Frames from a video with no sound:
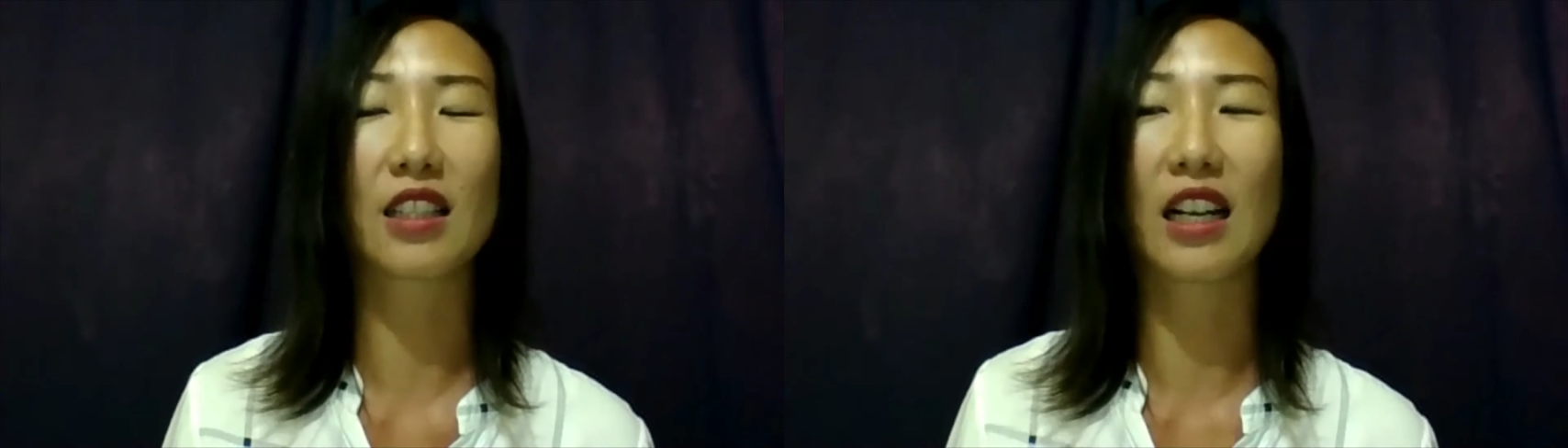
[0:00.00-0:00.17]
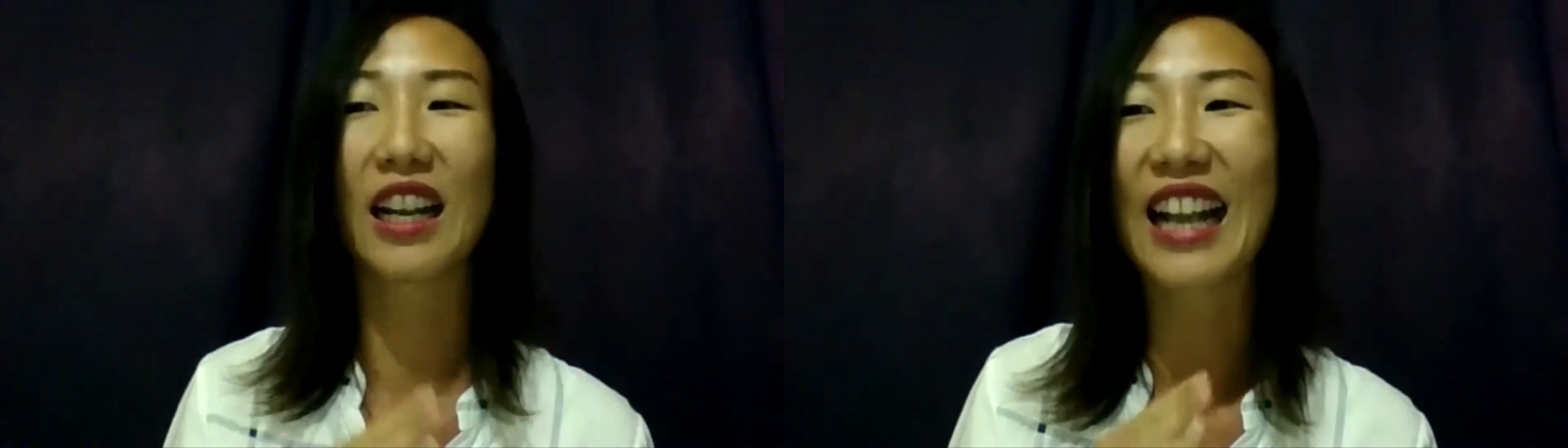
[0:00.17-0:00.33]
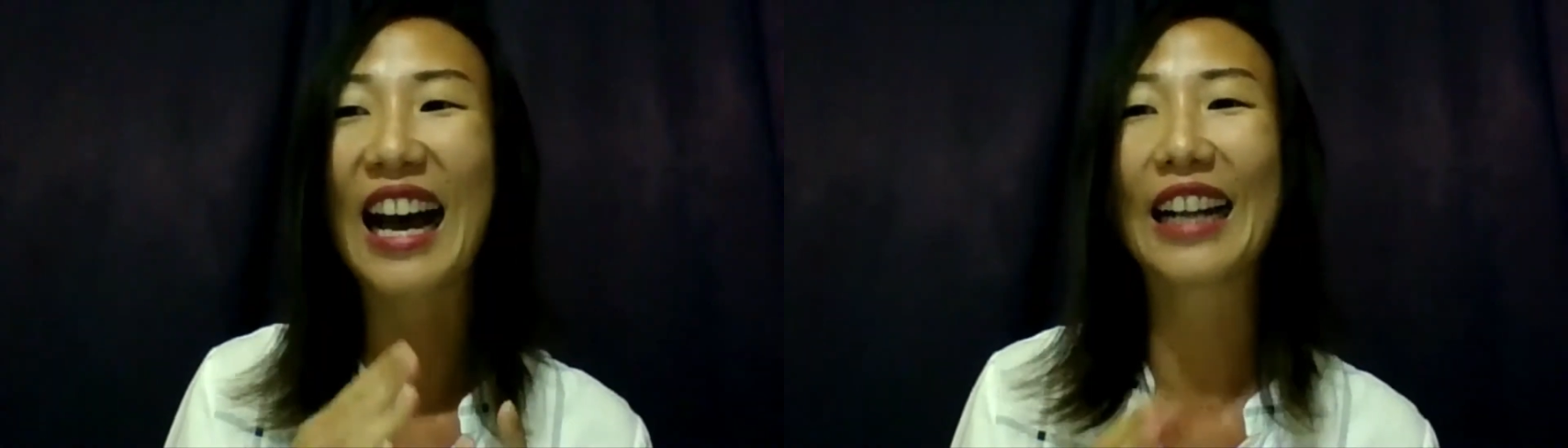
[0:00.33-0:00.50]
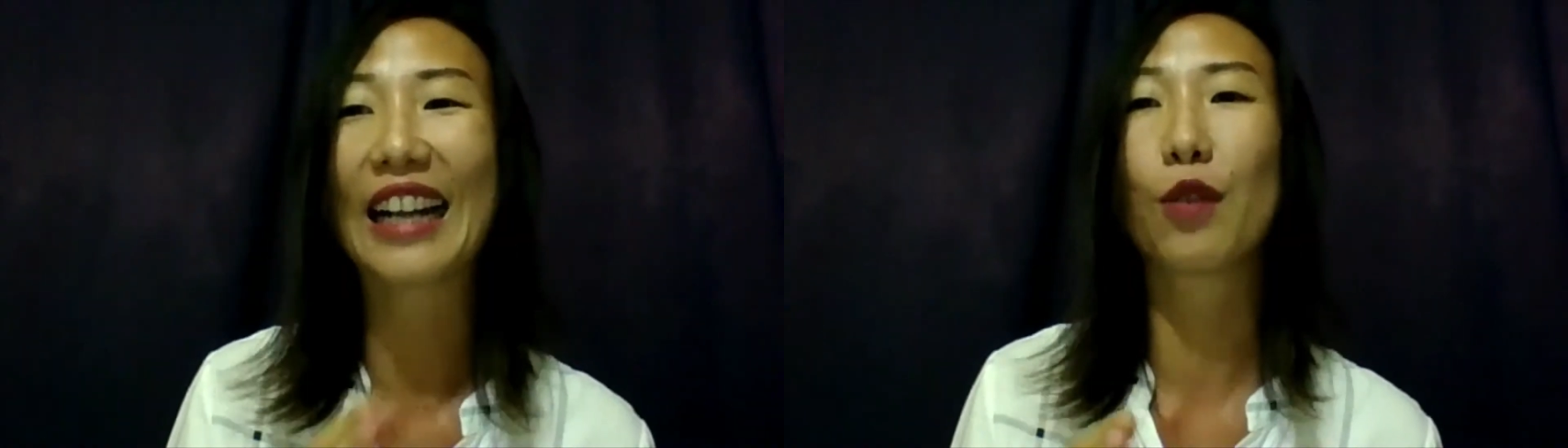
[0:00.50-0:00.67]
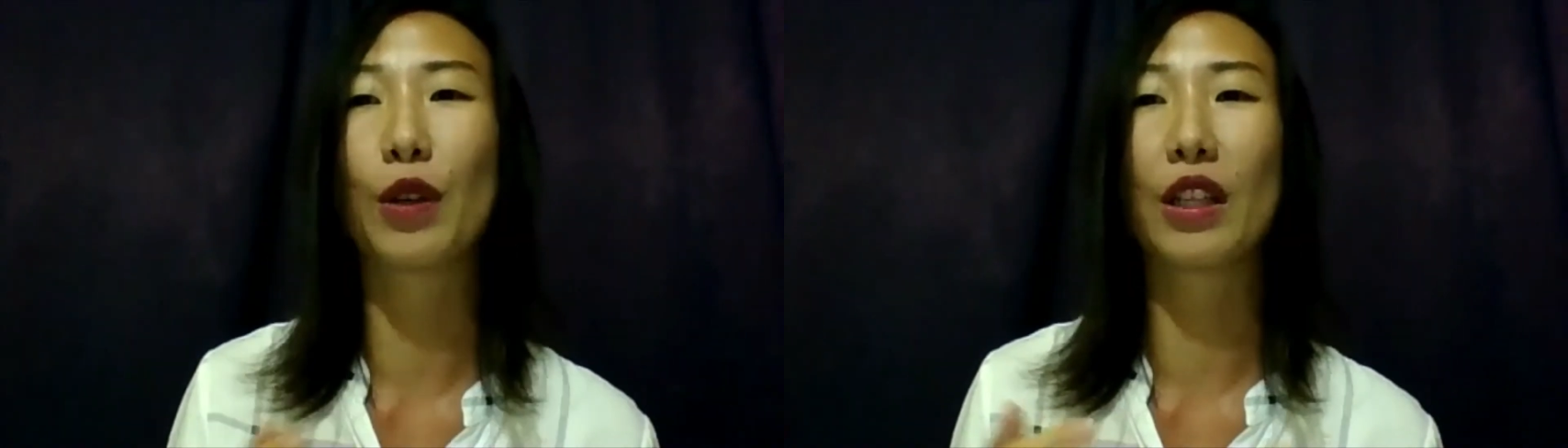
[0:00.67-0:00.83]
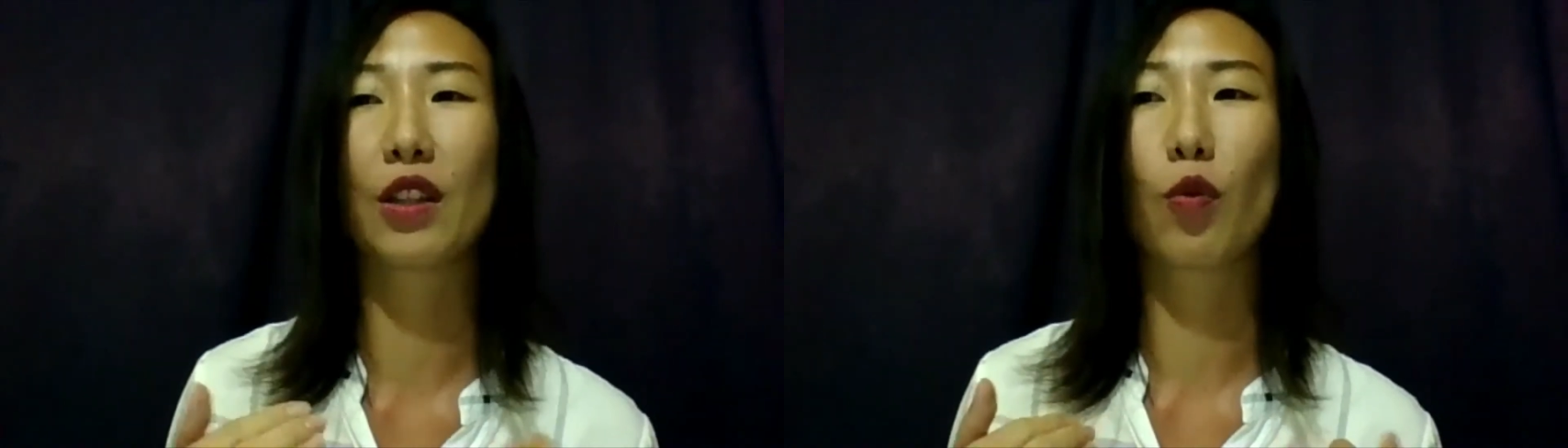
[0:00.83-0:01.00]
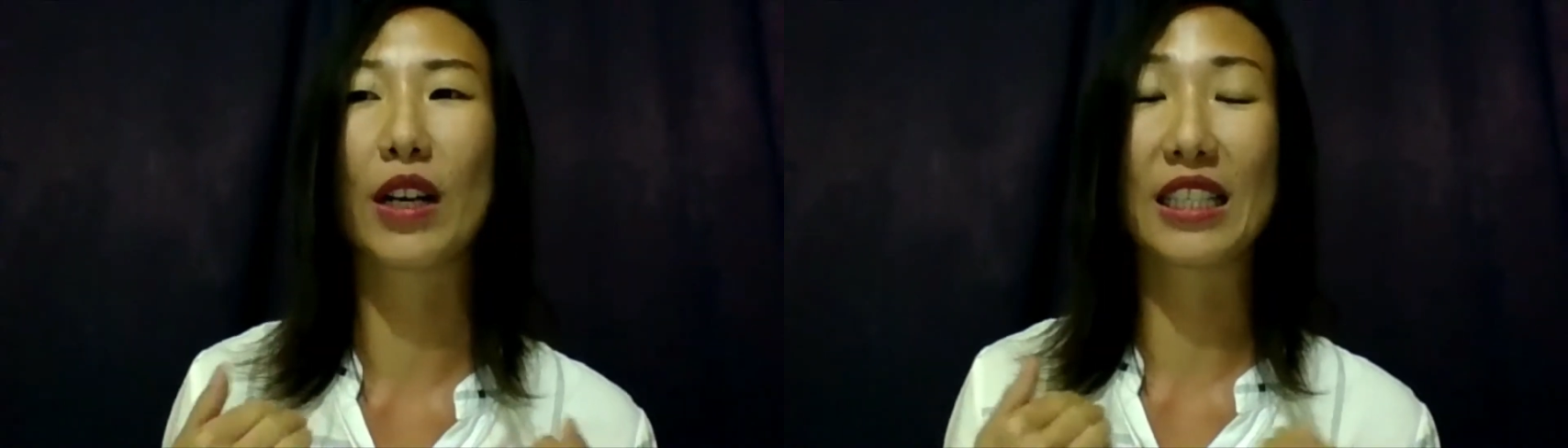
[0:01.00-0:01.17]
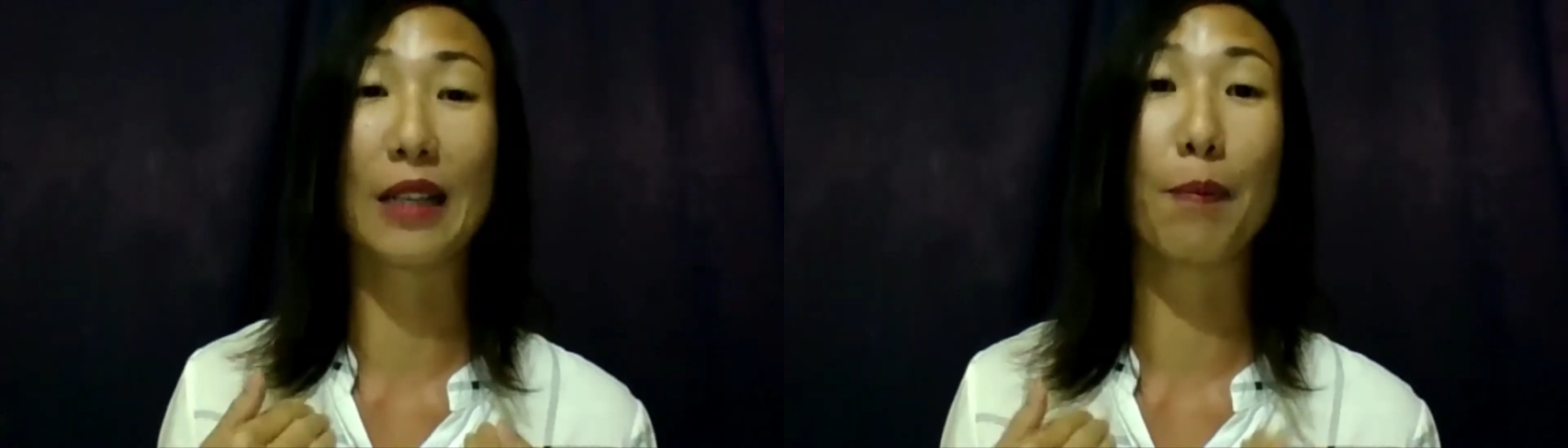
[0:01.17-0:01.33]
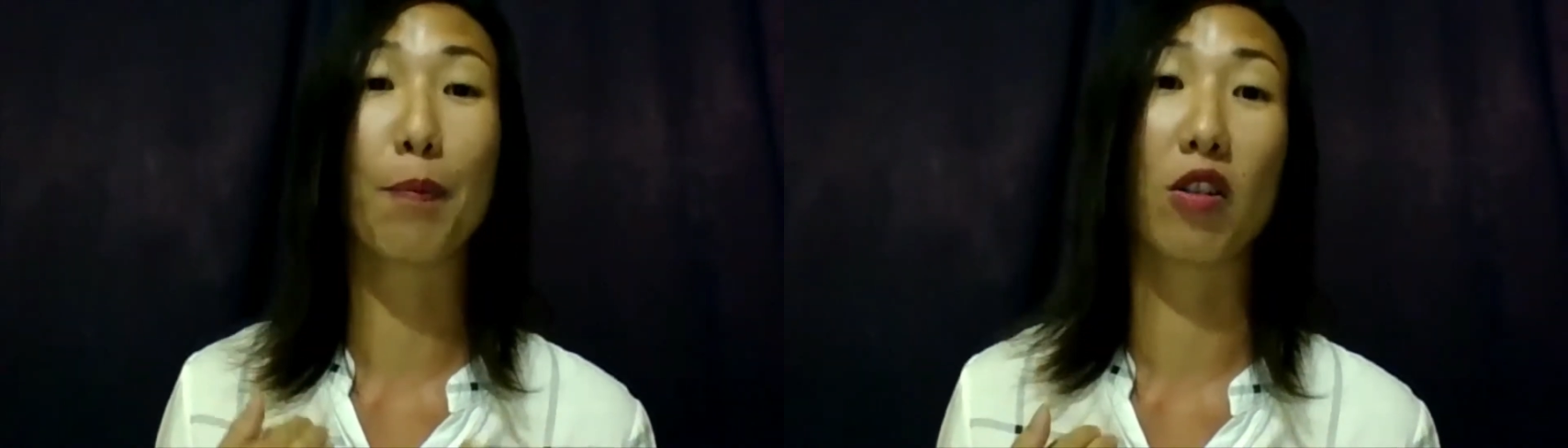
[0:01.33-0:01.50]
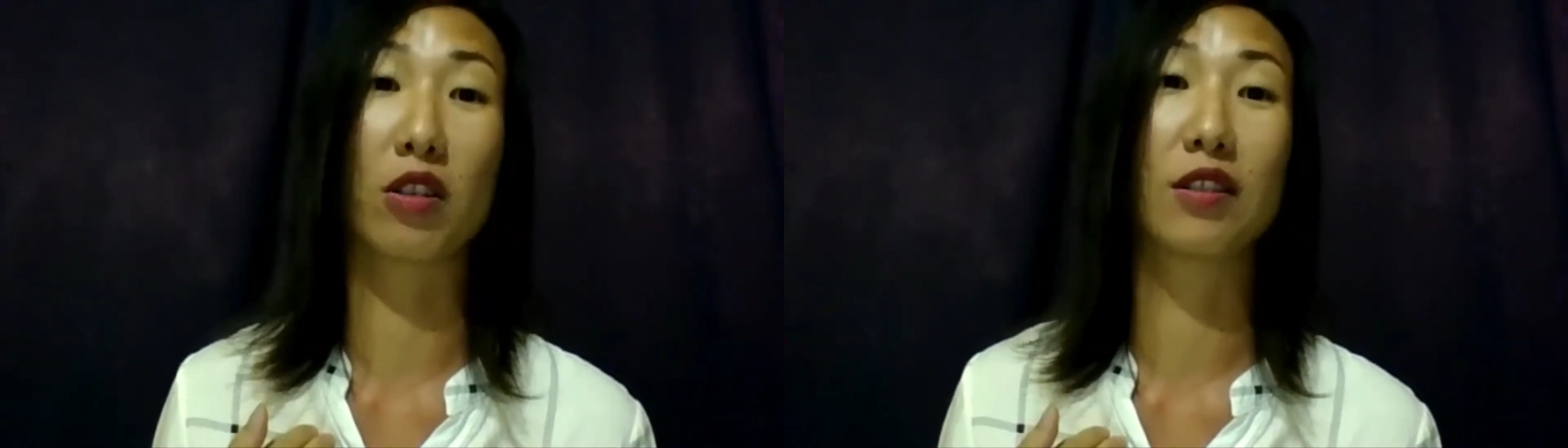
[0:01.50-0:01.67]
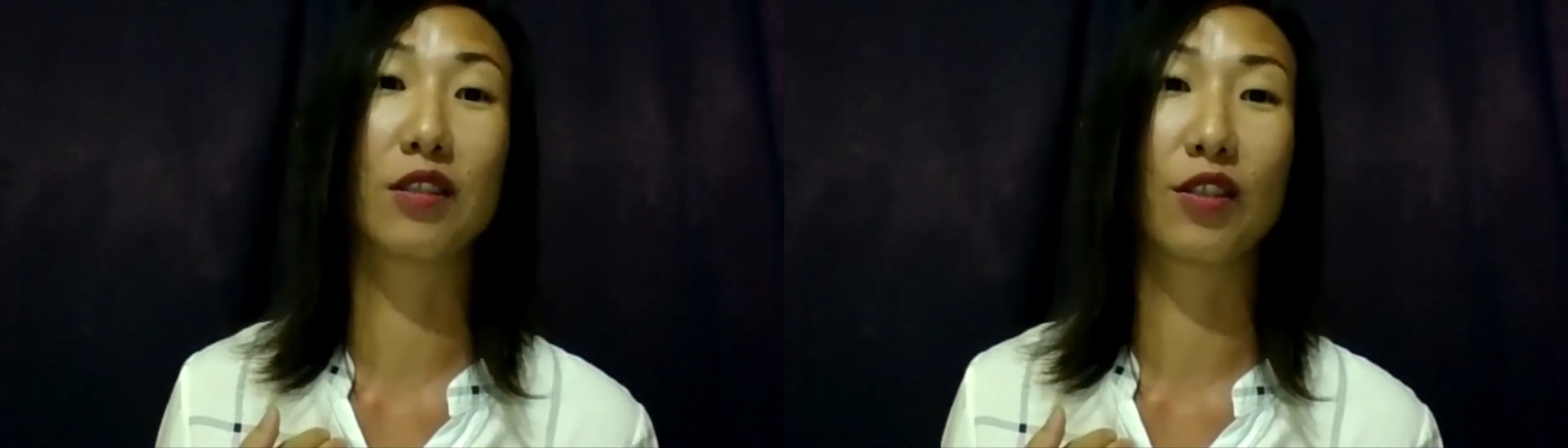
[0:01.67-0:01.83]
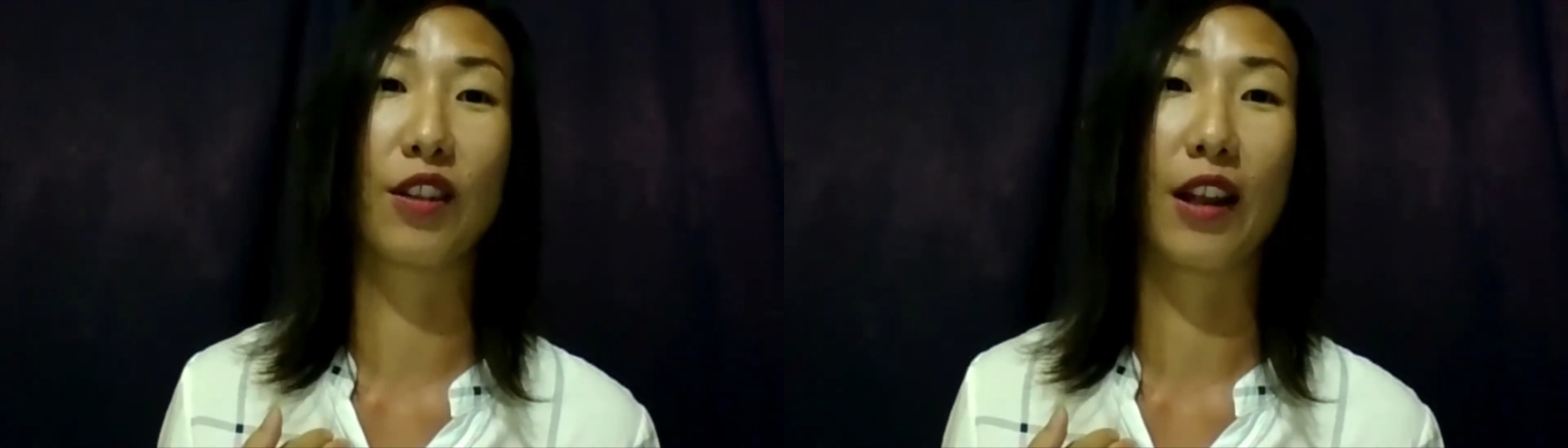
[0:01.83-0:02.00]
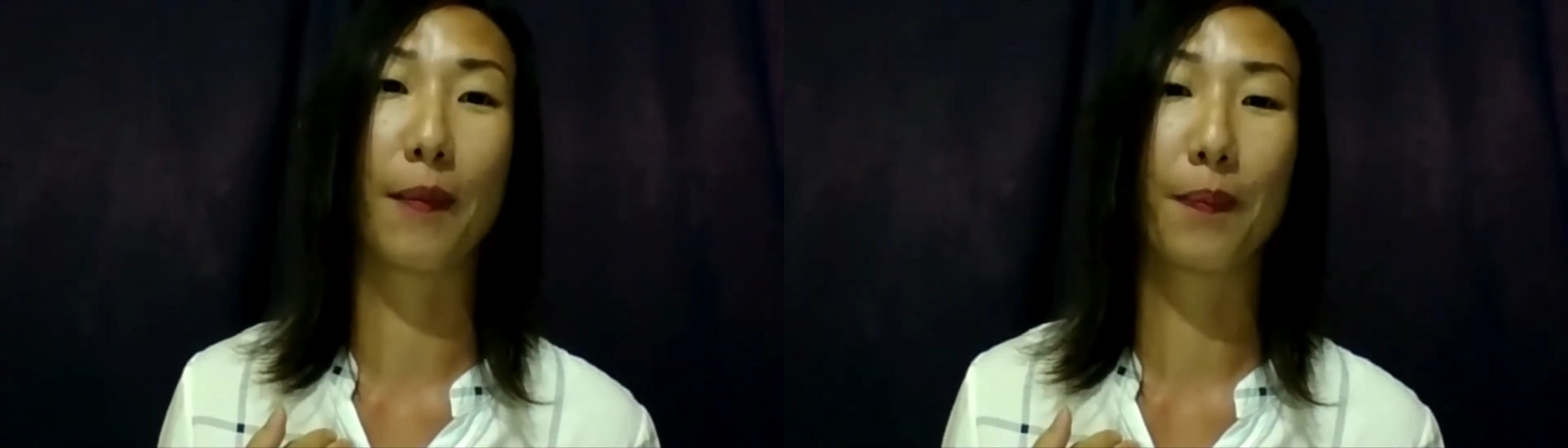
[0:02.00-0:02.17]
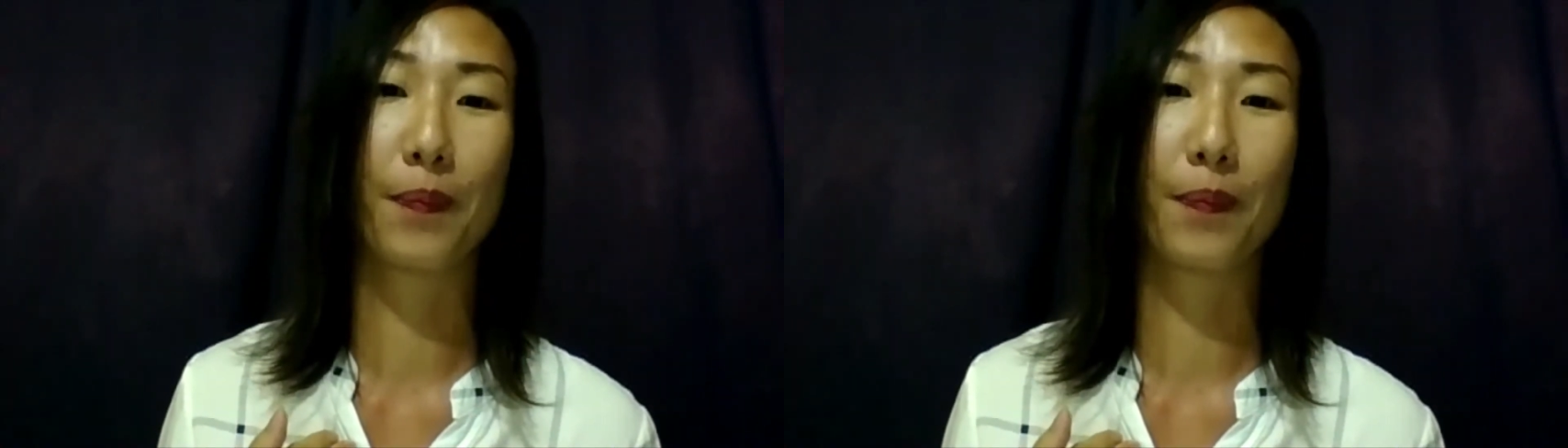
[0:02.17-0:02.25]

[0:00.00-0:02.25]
aligned with what is important to them.